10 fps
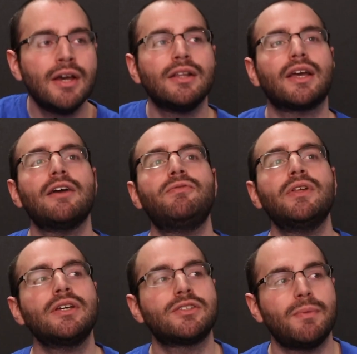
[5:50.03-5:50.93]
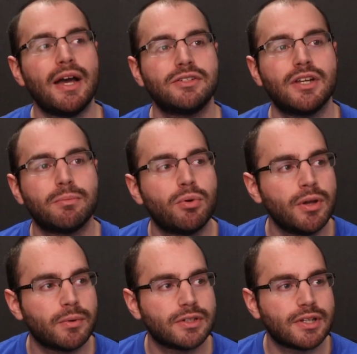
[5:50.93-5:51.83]
Like, I feel like Smash is at a
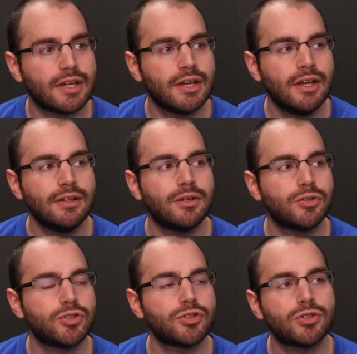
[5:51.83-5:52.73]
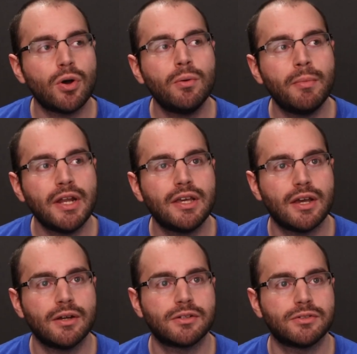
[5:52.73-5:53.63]
point where it's like there's so many
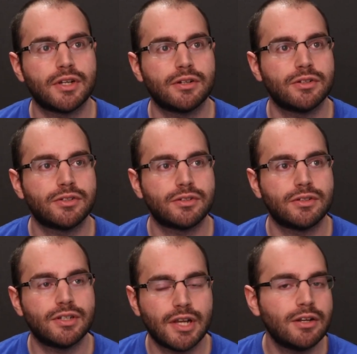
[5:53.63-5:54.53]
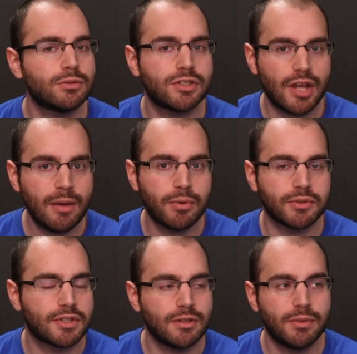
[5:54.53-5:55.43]
characters that are just Nintendo
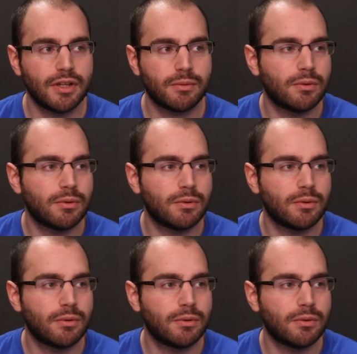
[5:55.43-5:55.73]
staples that it'd be like,